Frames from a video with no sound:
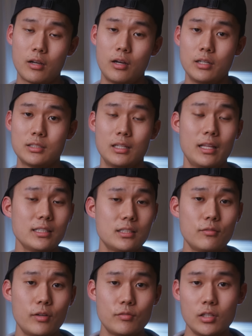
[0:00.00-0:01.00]
that costs less
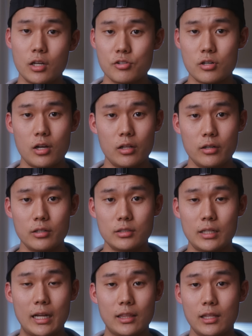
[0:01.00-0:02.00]
than $1,500
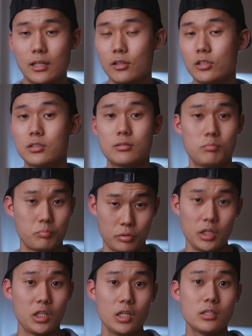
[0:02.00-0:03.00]
that I think looks
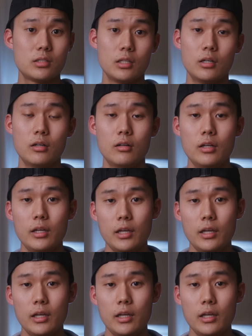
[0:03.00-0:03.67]
pretty good still.